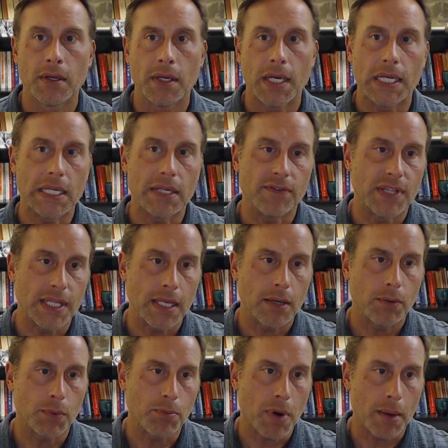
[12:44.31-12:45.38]
and even then we
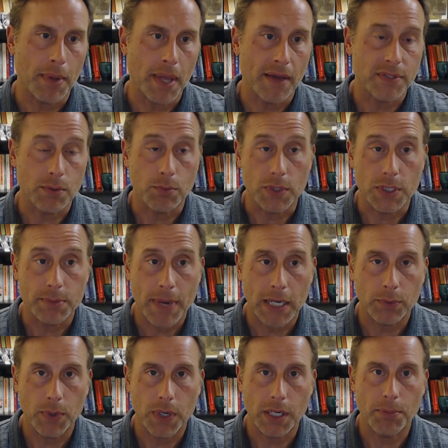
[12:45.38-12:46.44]
probably have some respect
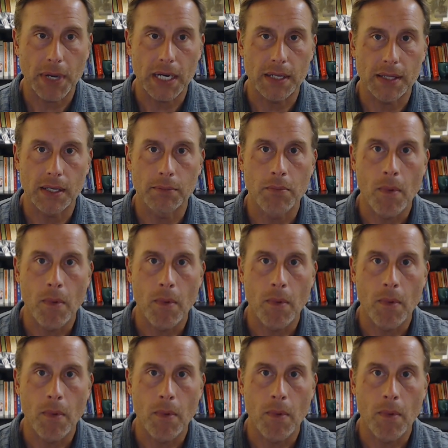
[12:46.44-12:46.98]
we ought to pay to them.